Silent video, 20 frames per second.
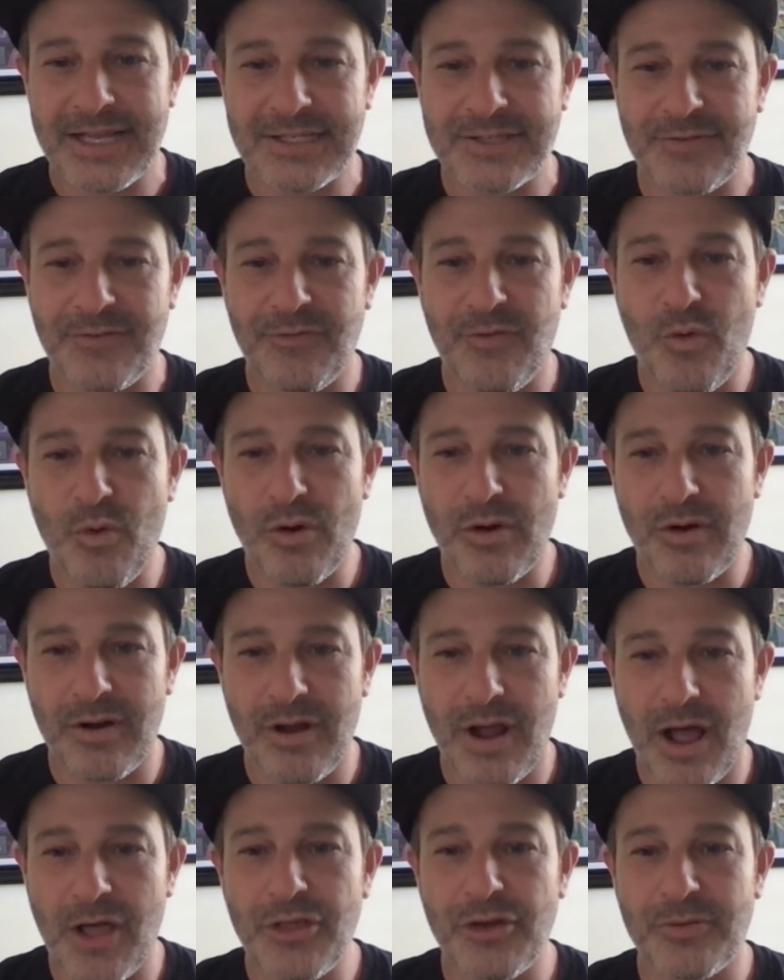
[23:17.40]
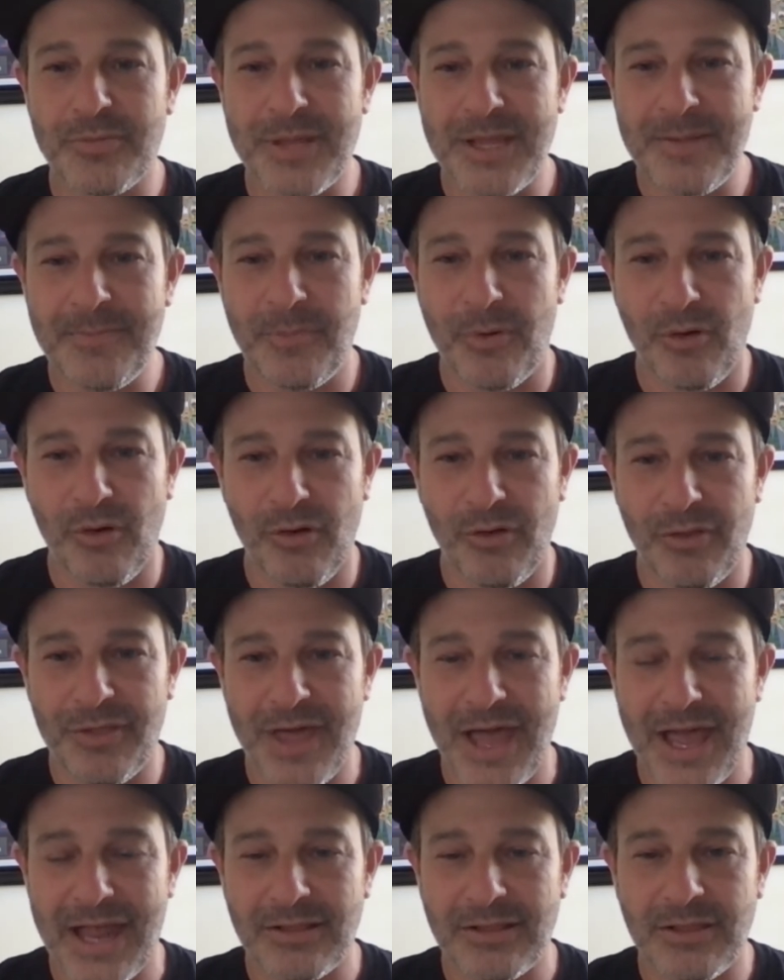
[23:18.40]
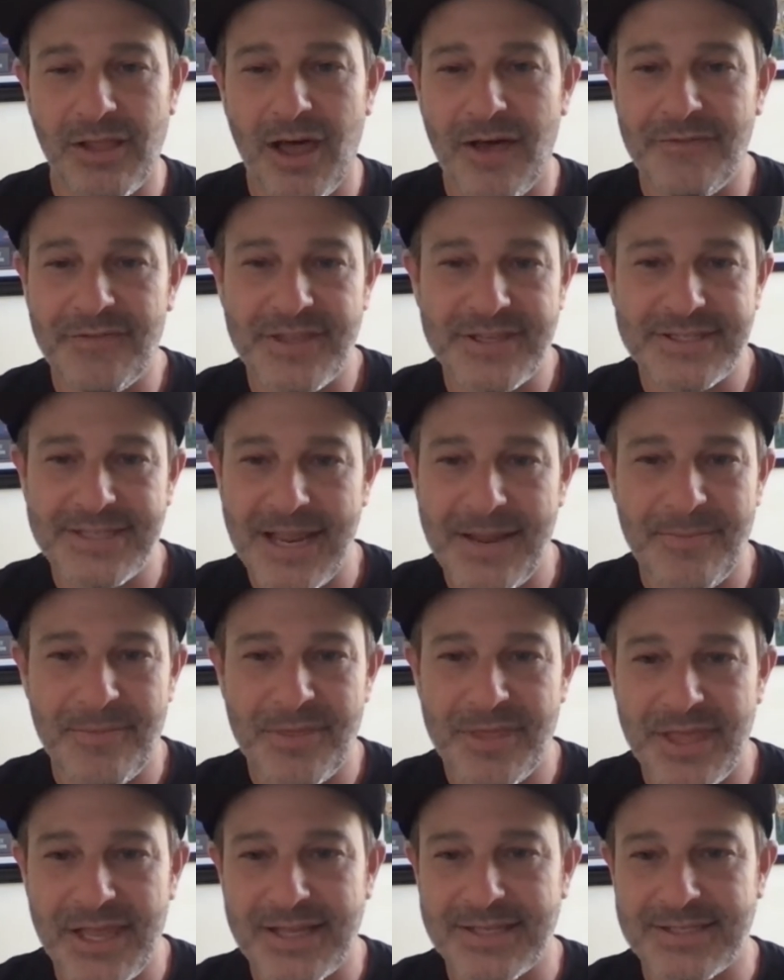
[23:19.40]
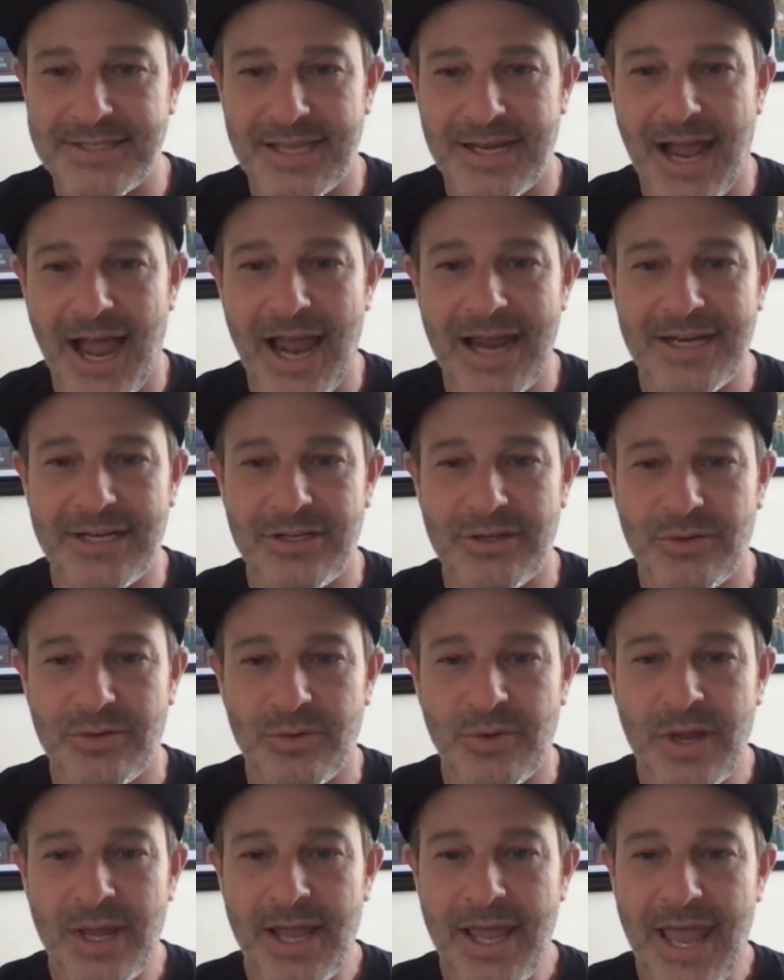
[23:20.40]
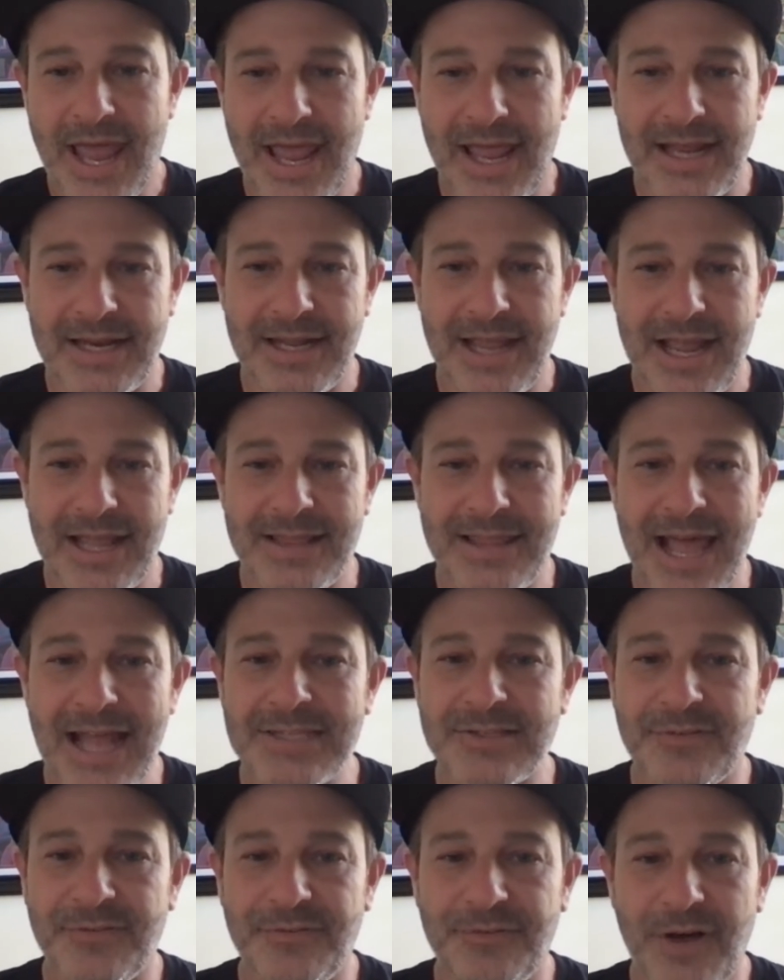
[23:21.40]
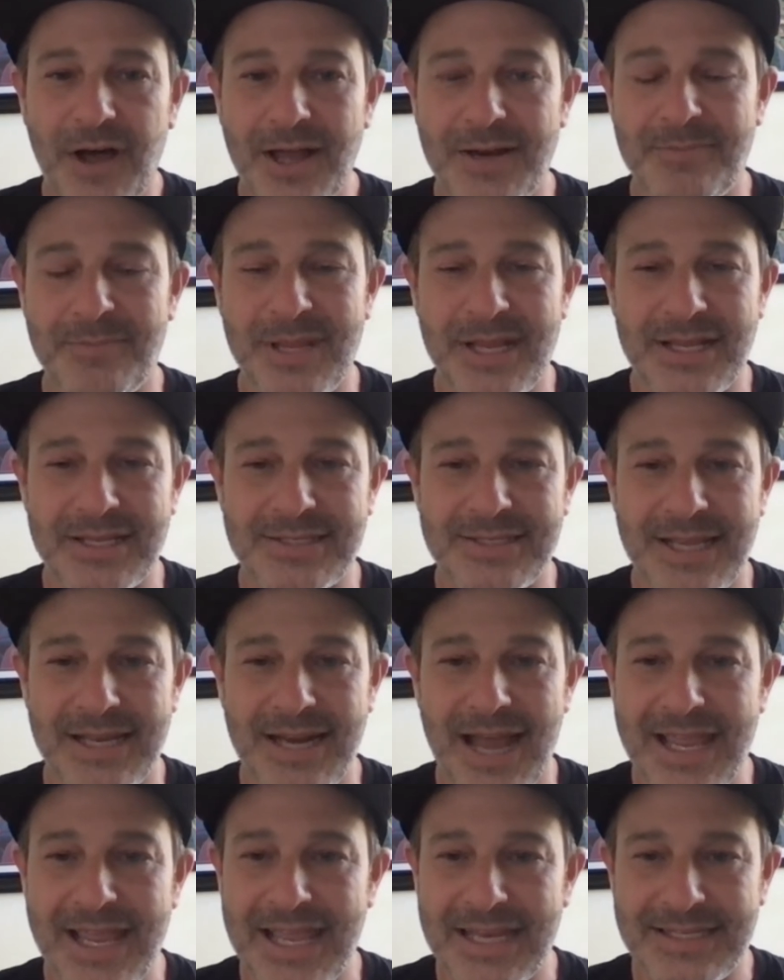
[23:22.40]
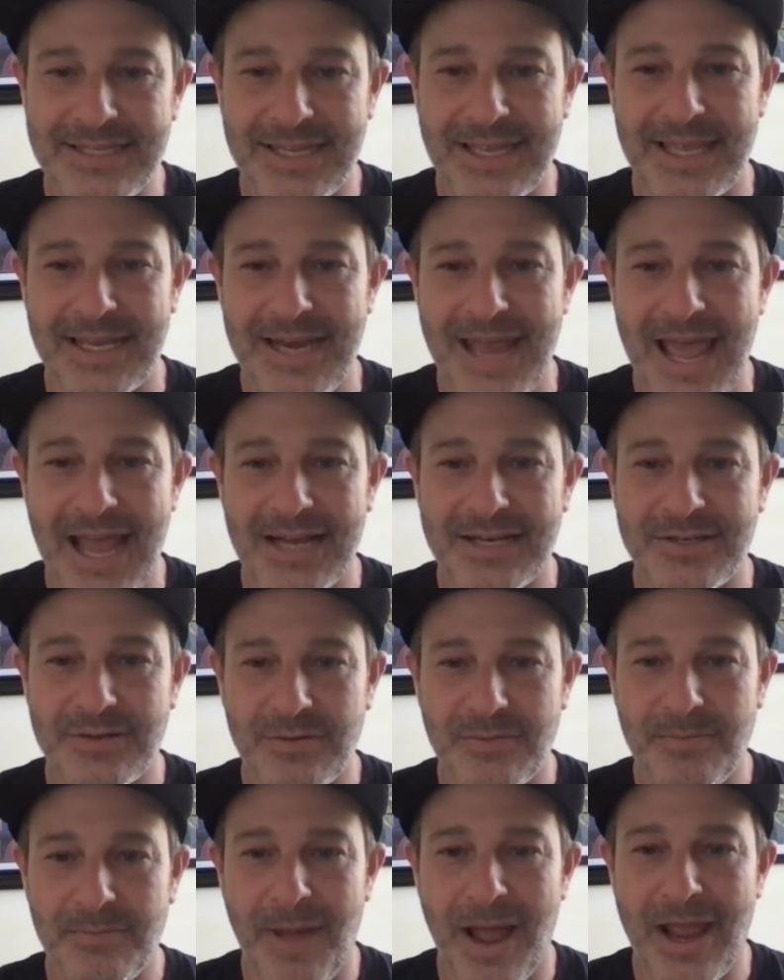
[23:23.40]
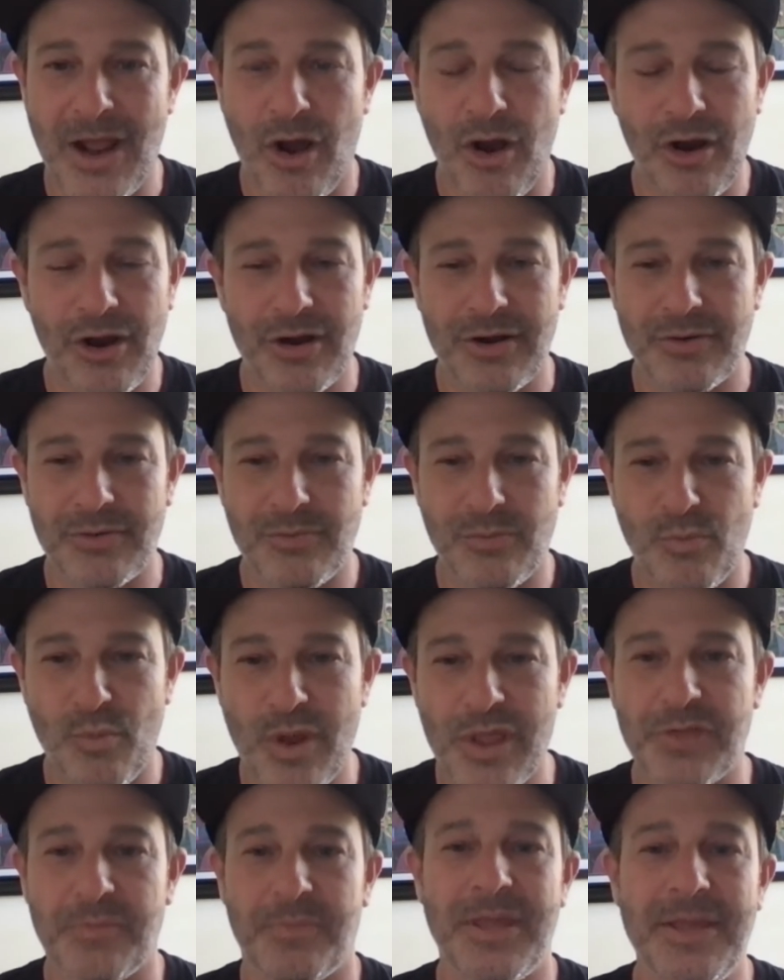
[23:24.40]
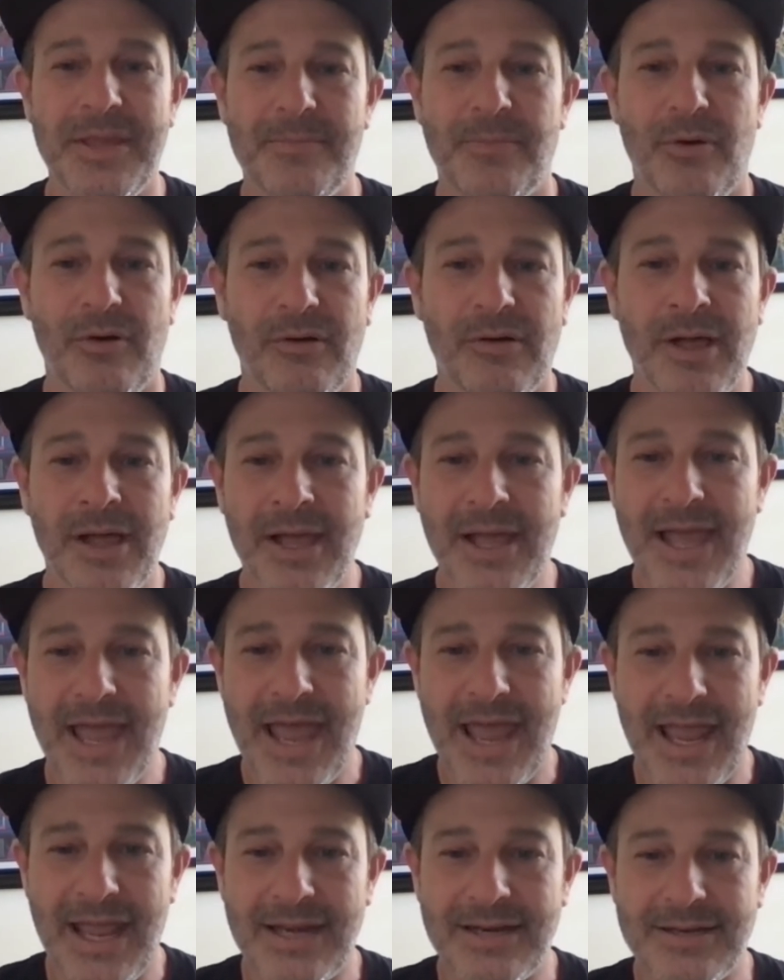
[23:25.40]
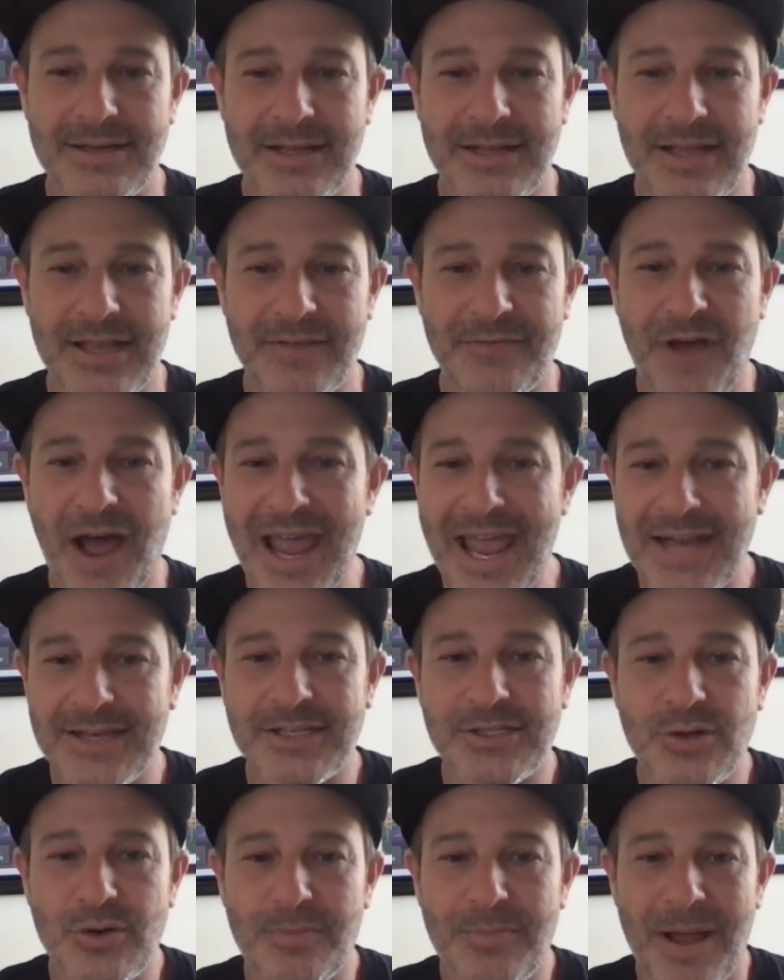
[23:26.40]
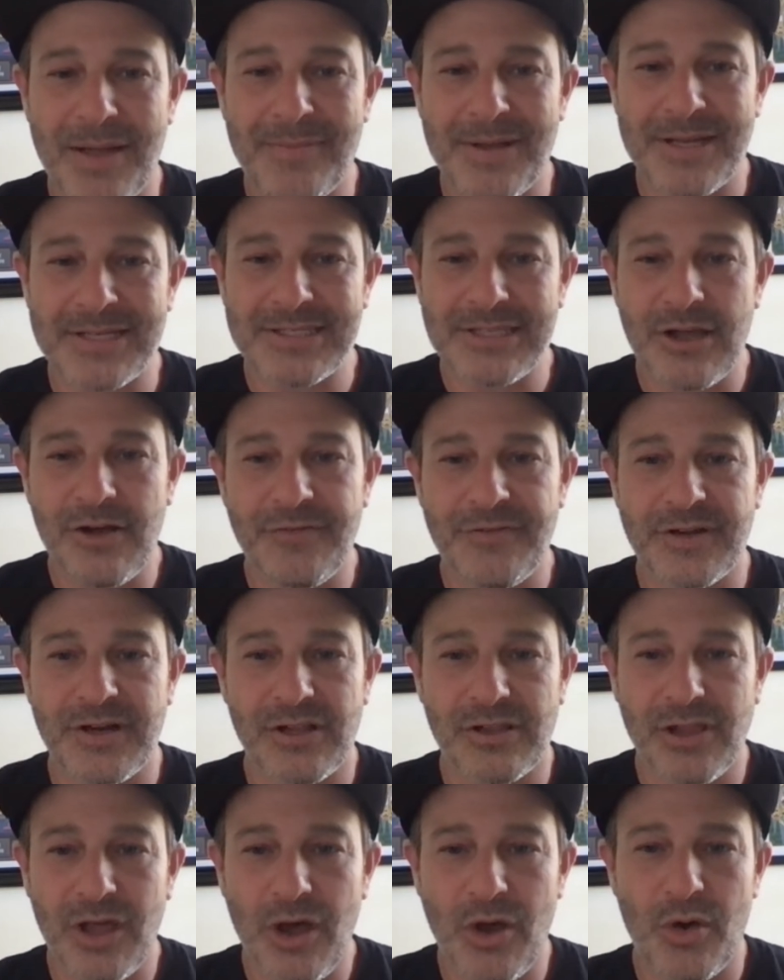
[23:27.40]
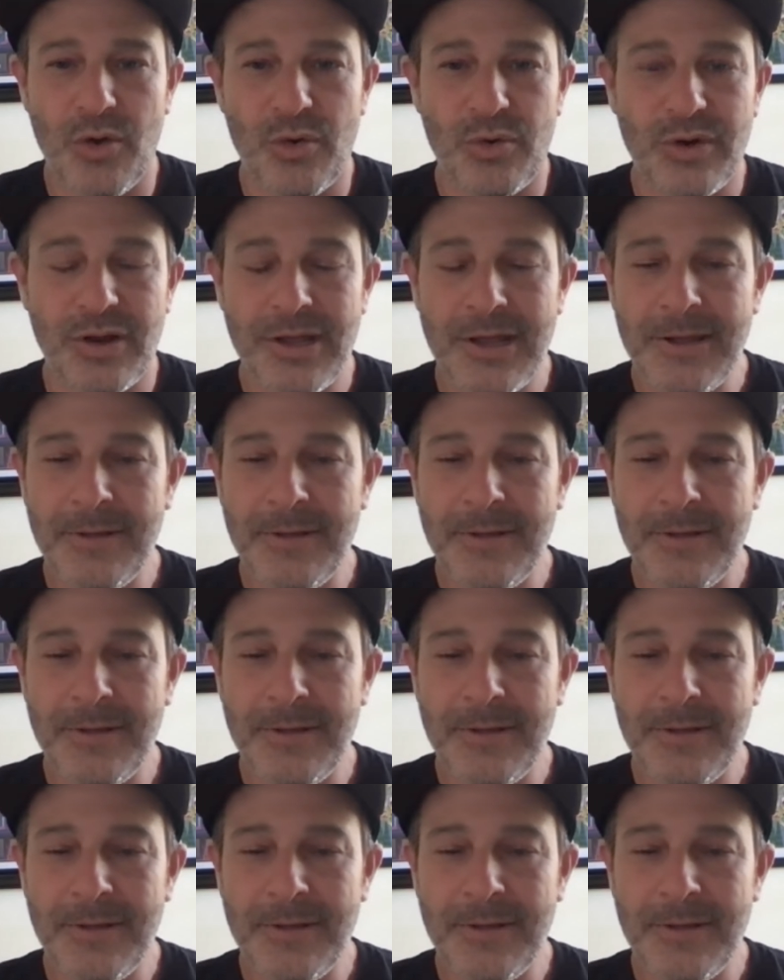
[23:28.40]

for other people that love the same things that I do. And that's fun, because then I get to connect my art with people. And if I had to do it by myself and alone,